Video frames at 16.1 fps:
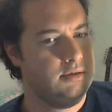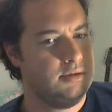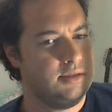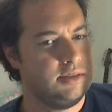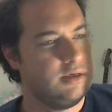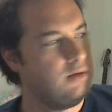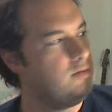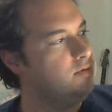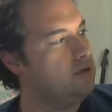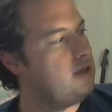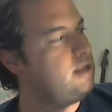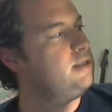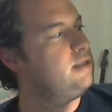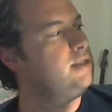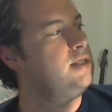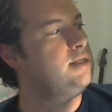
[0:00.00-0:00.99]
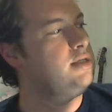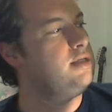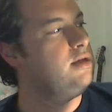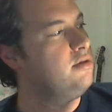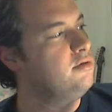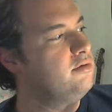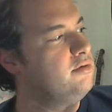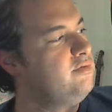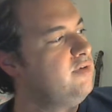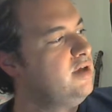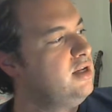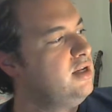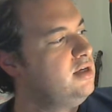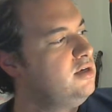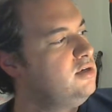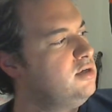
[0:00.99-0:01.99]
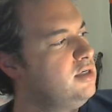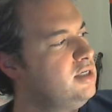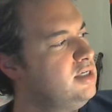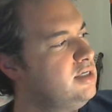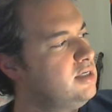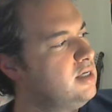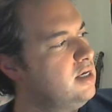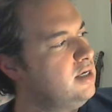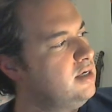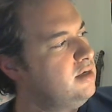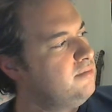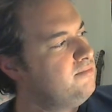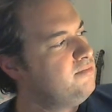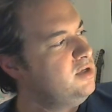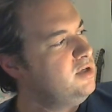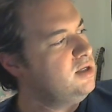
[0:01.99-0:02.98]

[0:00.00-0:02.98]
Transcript: So that's another advantage. It just kind of